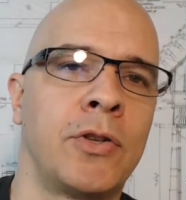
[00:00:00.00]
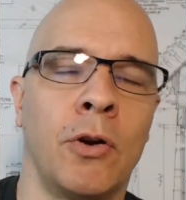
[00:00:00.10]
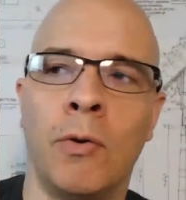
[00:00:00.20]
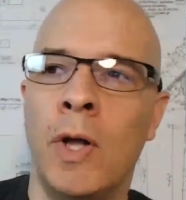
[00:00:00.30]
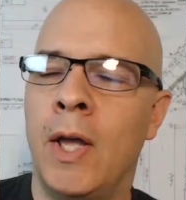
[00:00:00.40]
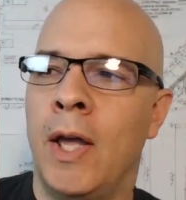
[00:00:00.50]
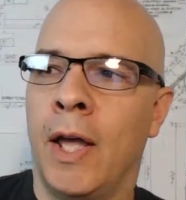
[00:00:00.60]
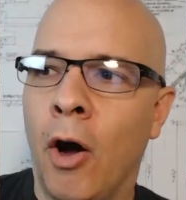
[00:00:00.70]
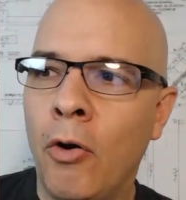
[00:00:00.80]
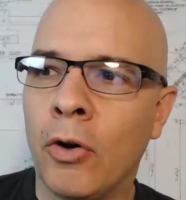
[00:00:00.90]
So
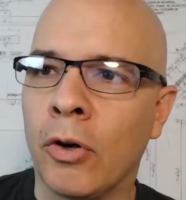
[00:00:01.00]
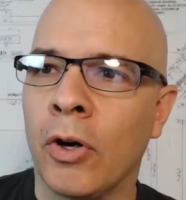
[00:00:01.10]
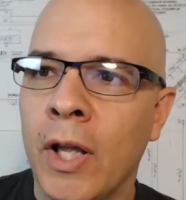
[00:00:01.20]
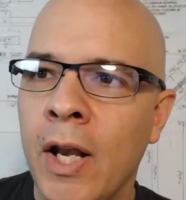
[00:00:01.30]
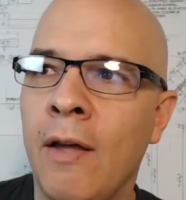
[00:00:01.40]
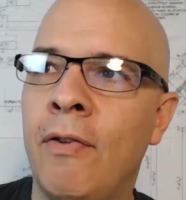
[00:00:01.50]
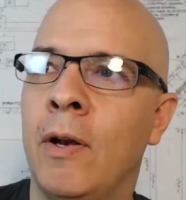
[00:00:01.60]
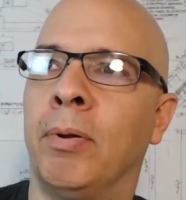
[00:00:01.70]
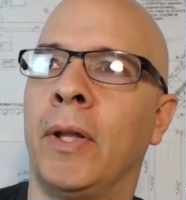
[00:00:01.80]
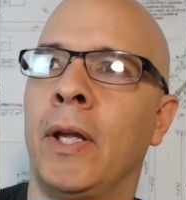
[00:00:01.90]
an owner
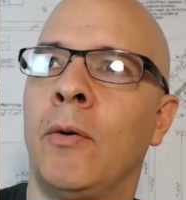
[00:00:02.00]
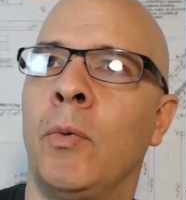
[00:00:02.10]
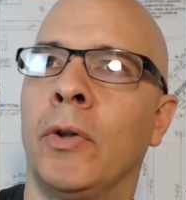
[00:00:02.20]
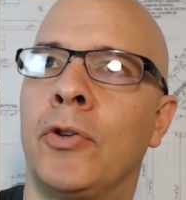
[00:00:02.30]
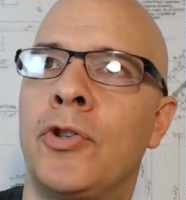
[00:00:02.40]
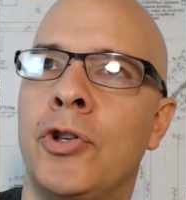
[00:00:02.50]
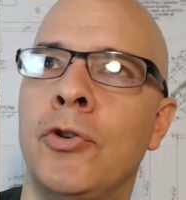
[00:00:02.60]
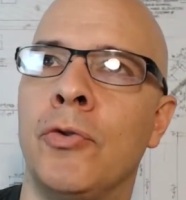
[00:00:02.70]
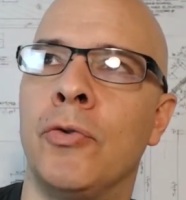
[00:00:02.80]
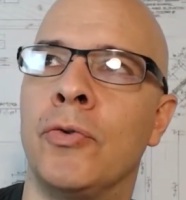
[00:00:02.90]
inevitably will
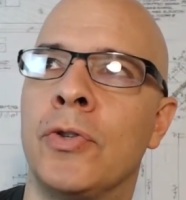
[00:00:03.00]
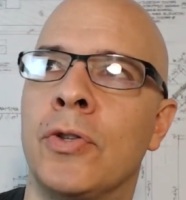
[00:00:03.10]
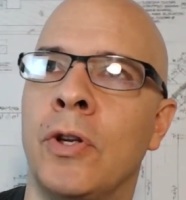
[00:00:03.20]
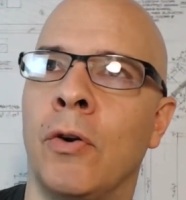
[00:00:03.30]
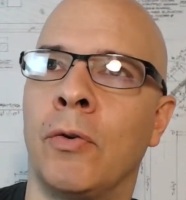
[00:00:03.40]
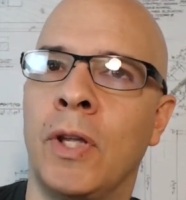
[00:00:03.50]
choose,